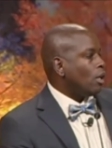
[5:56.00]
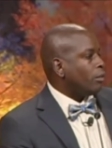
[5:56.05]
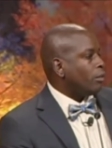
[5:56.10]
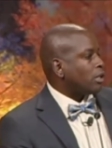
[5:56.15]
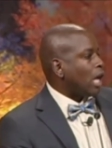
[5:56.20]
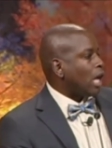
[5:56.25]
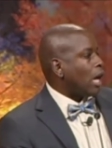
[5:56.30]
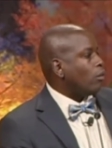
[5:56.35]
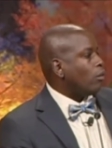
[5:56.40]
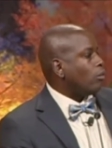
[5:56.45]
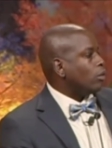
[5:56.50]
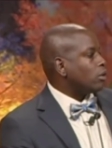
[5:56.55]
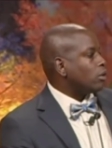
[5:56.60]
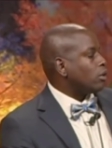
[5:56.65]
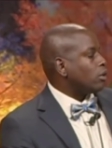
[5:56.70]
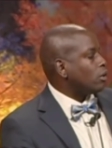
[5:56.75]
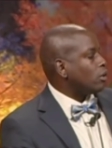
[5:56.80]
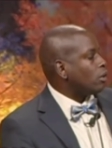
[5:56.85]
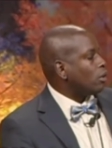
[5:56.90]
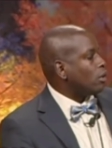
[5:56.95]
Miss Howell
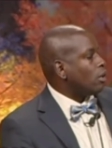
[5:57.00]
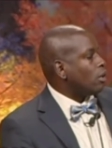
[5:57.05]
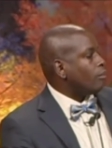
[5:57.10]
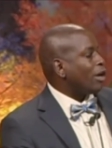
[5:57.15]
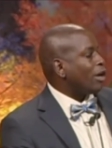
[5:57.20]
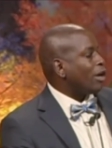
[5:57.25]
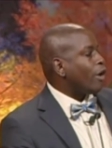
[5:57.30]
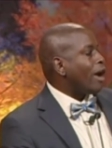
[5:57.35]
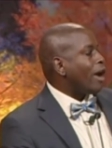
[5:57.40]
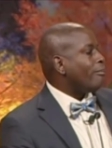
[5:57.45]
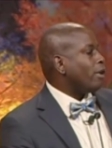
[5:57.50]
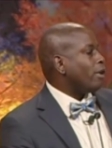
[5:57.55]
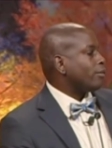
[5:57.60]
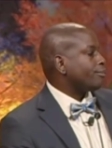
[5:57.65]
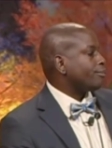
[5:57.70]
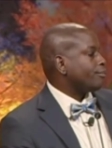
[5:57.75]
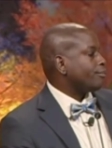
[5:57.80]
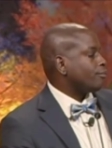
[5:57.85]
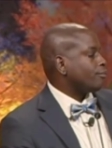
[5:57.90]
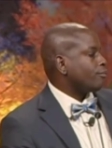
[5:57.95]
was my grandma.
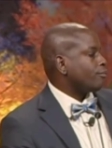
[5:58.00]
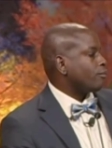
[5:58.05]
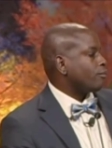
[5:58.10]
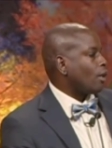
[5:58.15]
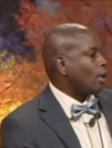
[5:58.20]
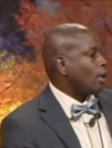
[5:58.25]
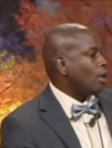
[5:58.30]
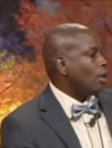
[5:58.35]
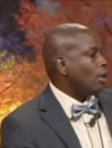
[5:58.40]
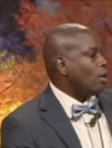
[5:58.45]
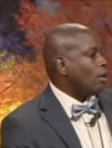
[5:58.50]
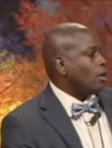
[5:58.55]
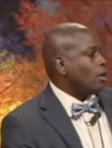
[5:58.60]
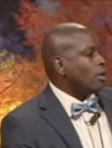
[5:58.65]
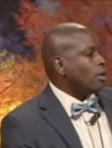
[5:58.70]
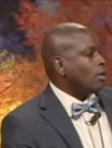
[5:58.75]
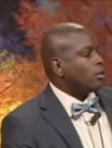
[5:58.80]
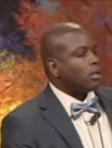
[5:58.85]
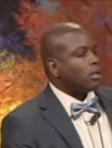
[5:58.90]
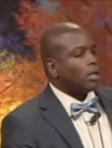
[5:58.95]

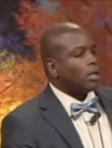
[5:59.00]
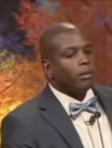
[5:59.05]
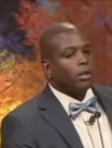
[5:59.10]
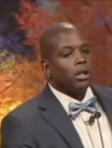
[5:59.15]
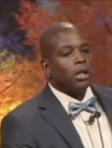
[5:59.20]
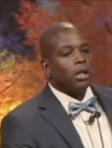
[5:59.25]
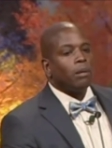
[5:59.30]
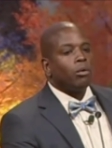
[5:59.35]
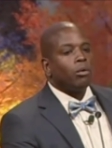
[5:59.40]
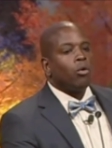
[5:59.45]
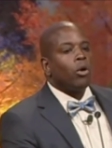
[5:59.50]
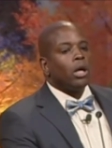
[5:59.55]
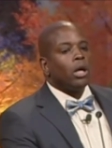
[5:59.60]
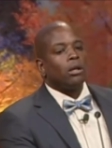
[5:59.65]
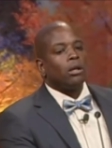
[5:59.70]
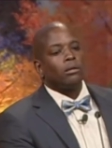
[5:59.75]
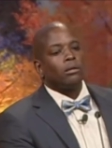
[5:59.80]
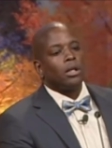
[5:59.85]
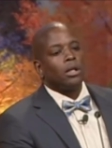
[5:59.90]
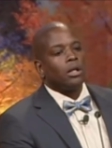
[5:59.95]
She said, come quick,
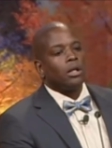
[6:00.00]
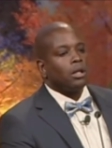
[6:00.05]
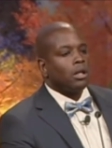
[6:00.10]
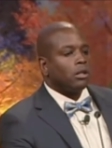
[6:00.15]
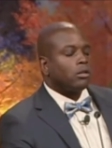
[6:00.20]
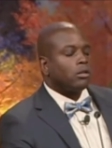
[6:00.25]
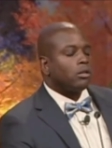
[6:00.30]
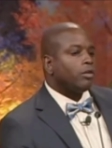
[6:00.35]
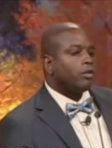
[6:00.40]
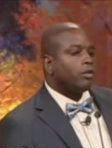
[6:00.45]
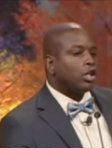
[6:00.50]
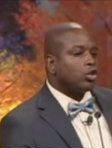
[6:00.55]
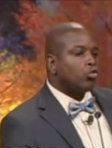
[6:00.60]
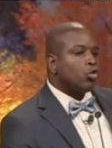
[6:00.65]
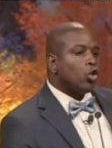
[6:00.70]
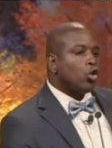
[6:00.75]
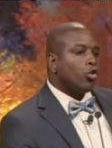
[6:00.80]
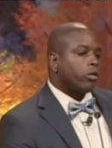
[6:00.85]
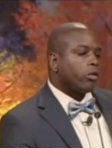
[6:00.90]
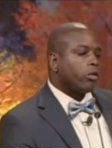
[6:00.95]
it's
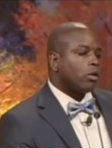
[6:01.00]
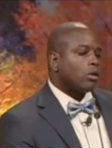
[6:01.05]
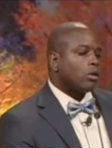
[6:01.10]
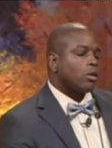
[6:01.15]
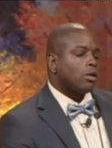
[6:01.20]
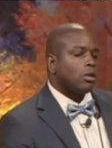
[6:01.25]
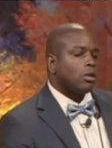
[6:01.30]
Ruth.